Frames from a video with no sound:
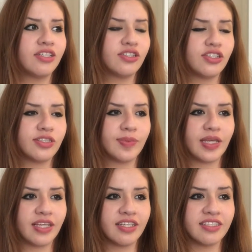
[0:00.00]
just
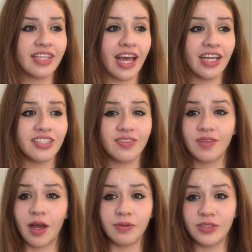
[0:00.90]
because I
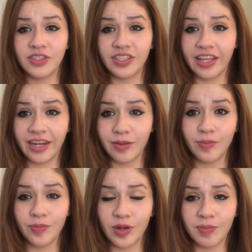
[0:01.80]
was just
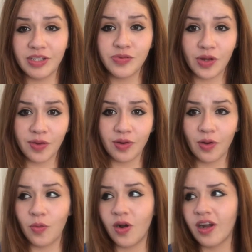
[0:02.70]
eating pretty much whatever I
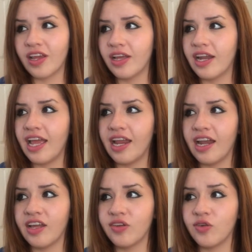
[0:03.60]
wanted,
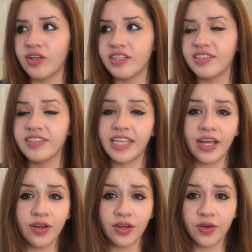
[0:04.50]
and I noticed the
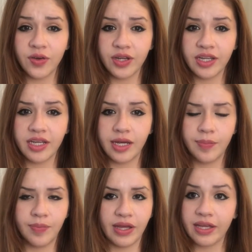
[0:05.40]
scale going
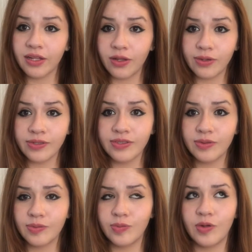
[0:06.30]
up. My clothes
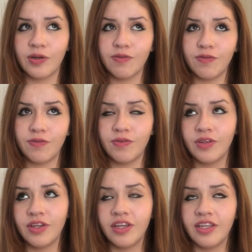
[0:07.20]
weren't
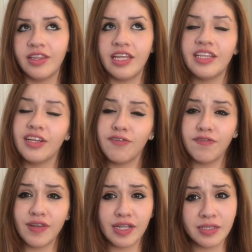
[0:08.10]
they didn't
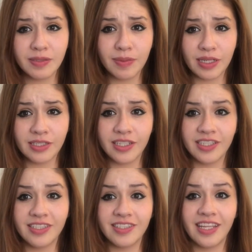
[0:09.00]
fit as much
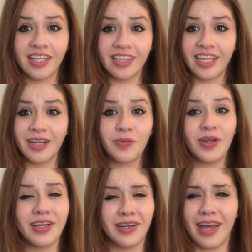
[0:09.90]
as they did
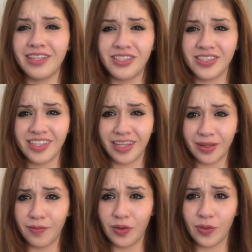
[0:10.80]
when I just
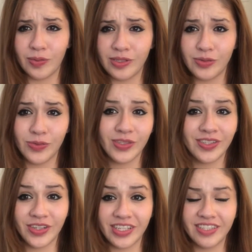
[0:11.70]
delivered, which was
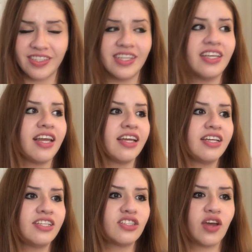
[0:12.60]
crazy.
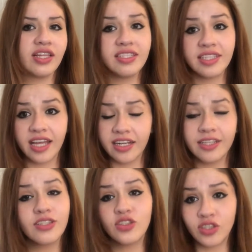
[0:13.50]
So I
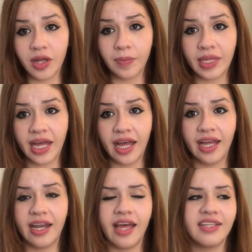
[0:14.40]
decided to stop
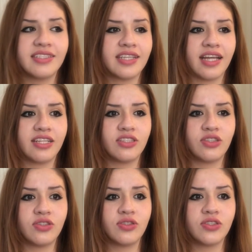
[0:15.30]
that. I decided
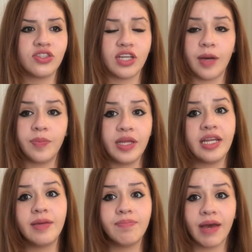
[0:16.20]
to stop
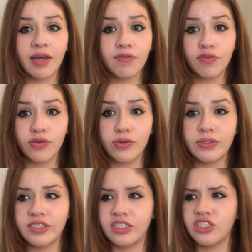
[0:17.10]
eating bad
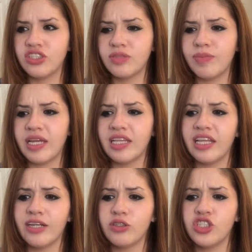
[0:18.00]
foods and just make
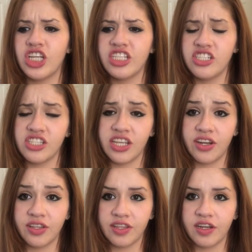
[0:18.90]
little changes
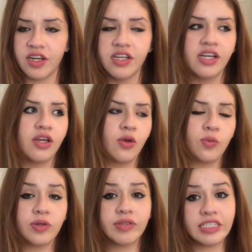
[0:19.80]
here and there.
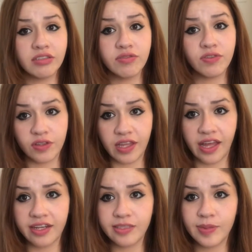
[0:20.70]
One reason for
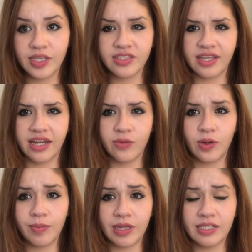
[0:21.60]
that is because I don't
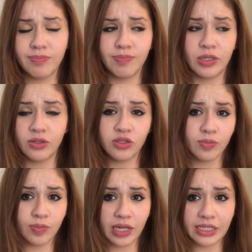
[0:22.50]
want my milk
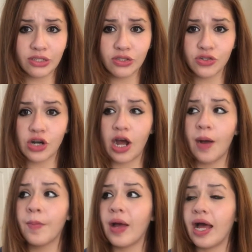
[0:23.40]
supply to
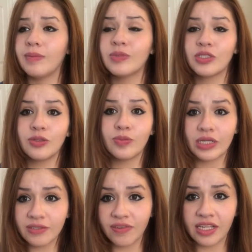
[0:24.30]
drop. I'm still
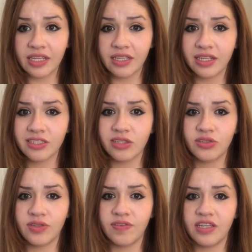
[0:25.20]
breastfeeding
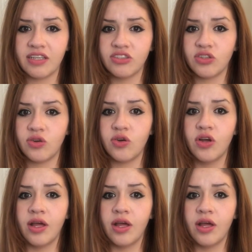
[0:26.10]
exclusively, so